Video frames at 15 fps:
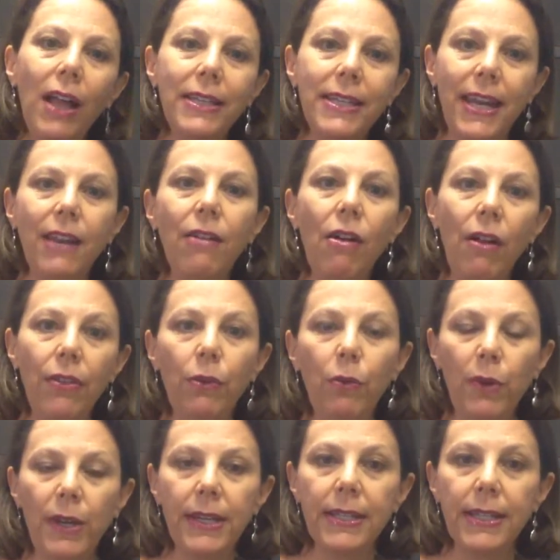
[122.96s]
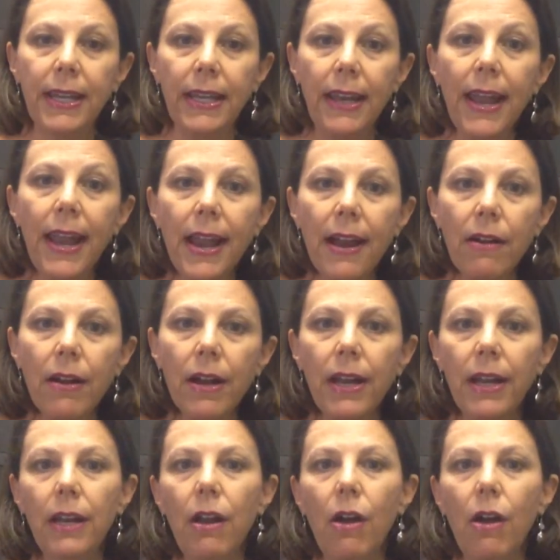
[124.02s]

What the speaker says: take on the risk inherent in